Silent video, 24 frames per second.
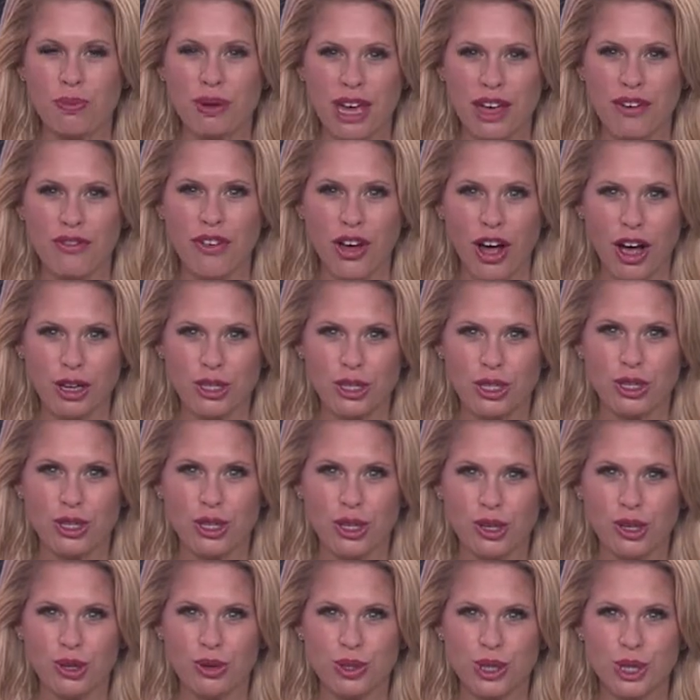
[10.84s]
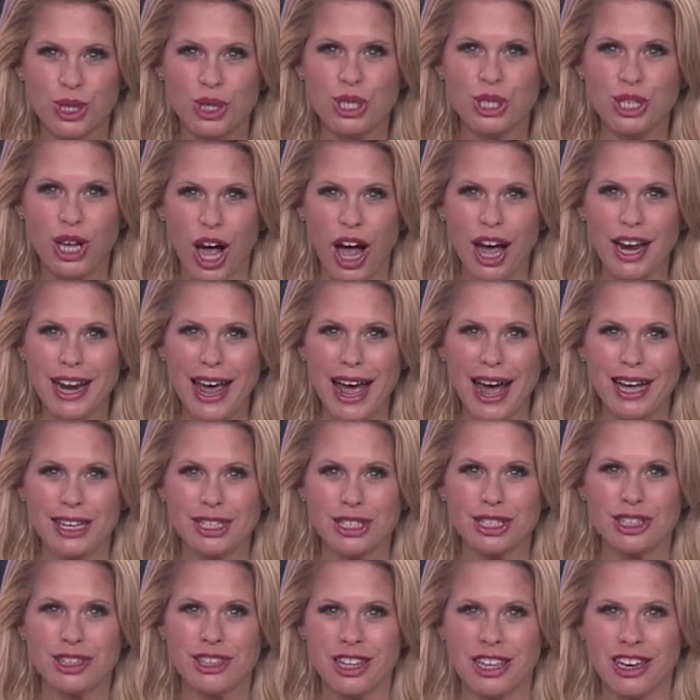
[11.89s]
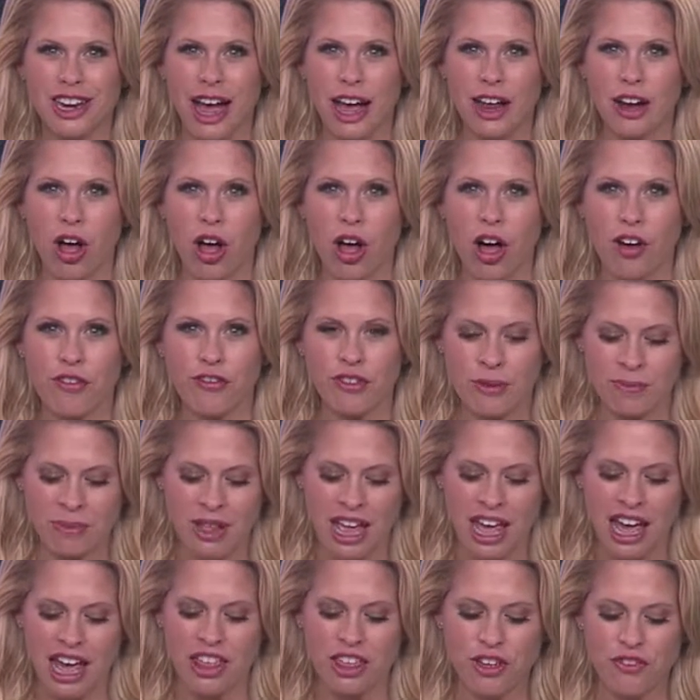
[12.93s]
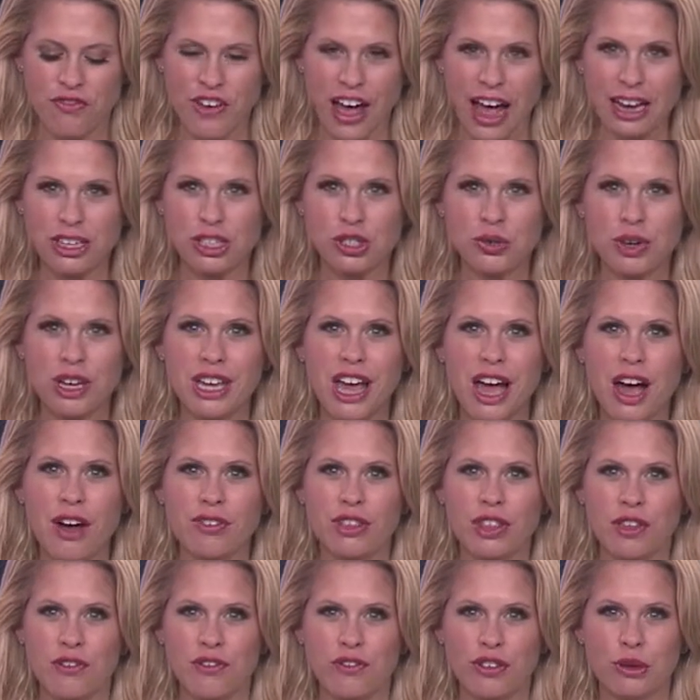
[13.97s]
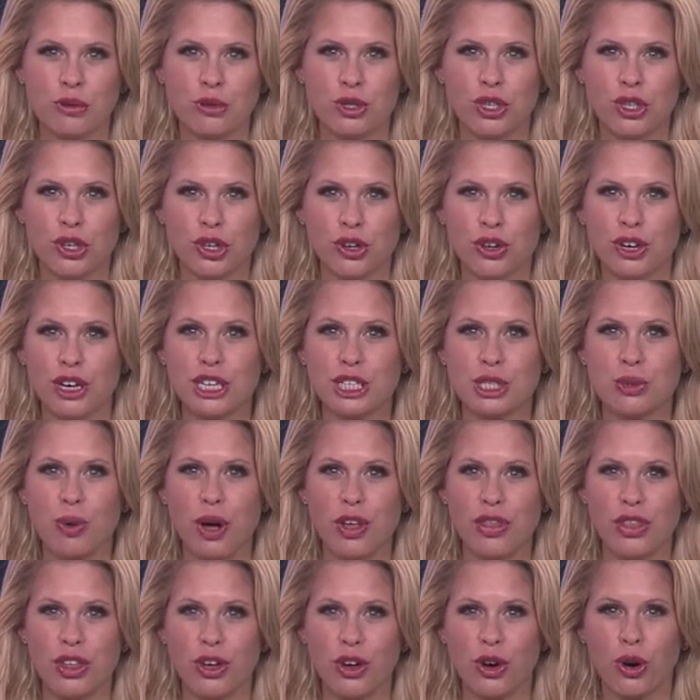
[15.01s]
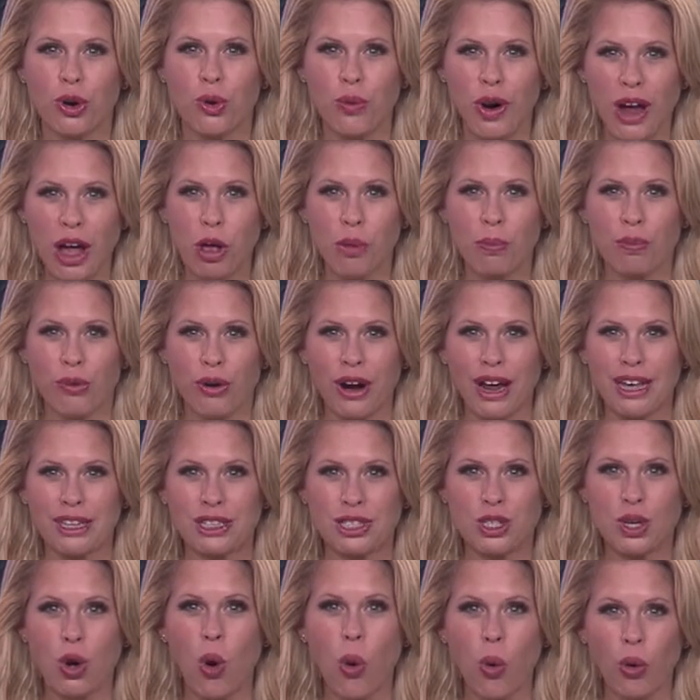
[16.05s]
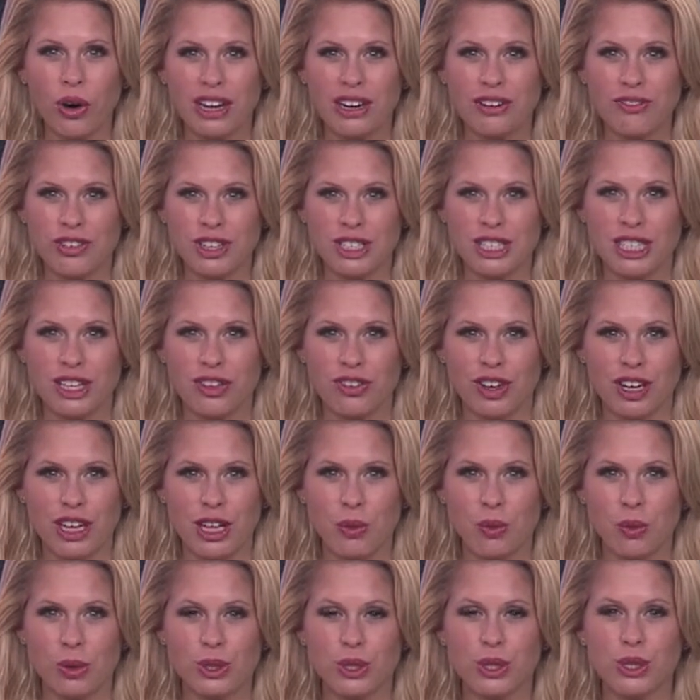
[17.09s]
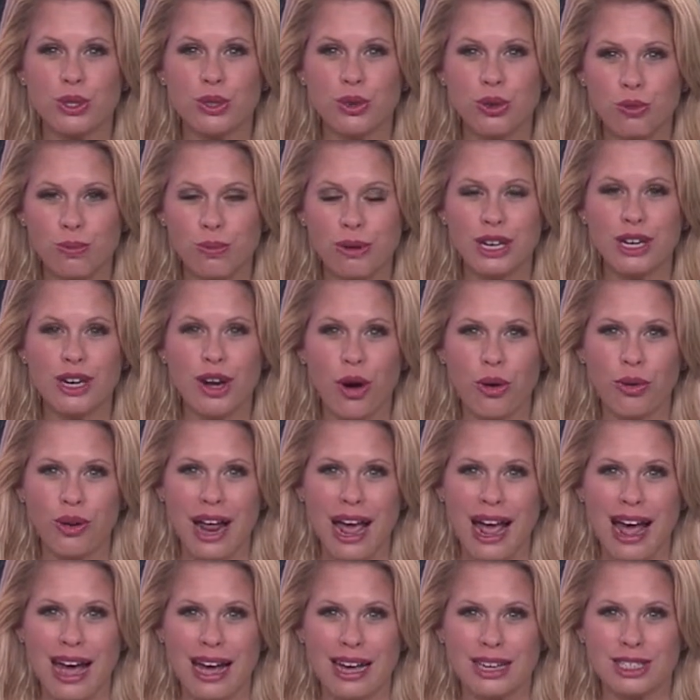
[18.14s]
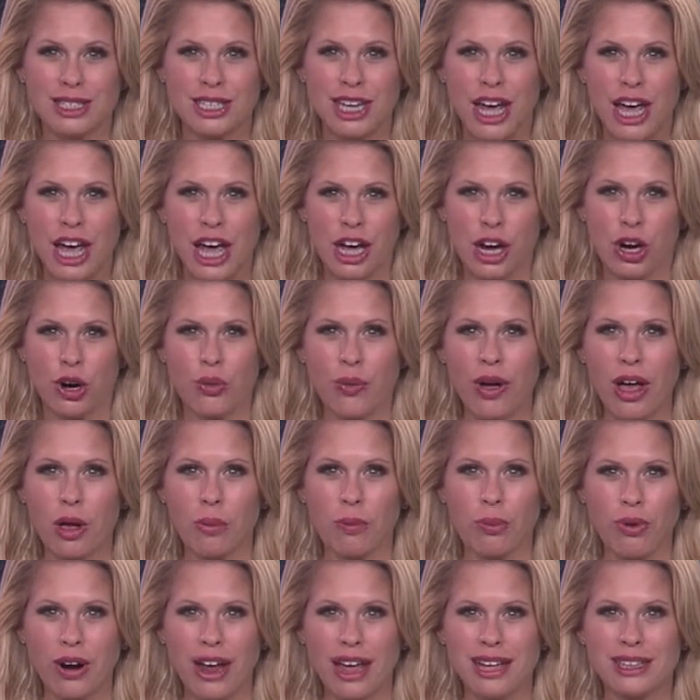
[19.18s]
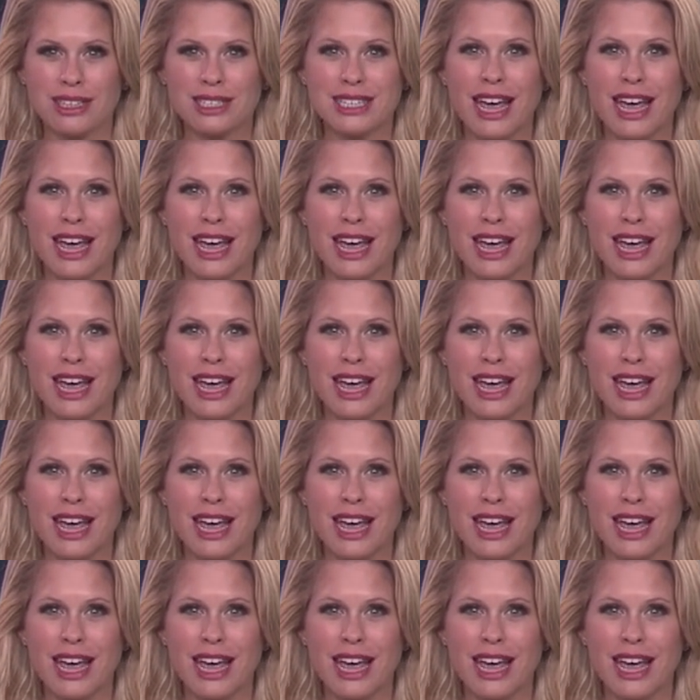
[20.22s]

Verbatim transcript: Big Fox News. Scott has the night off. The factory of the future is what the Corelle Brands Corning facility will soon be known as. Corelle Brands